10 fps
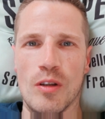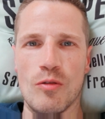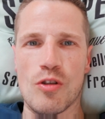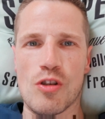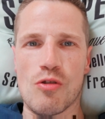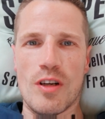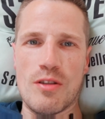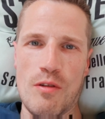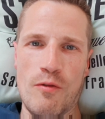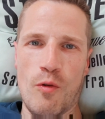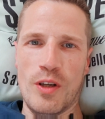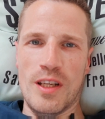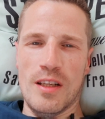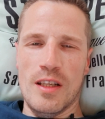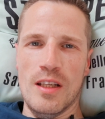just try to avoid
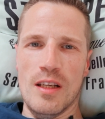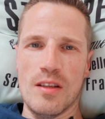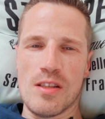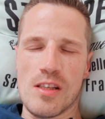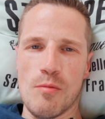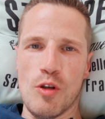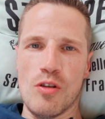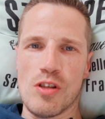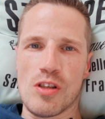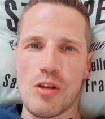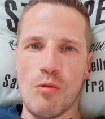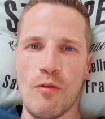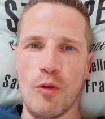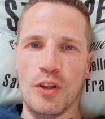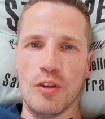any stimulants. So
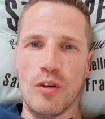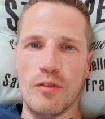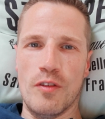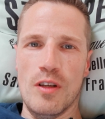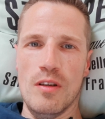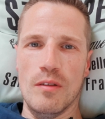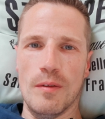avoid coffee,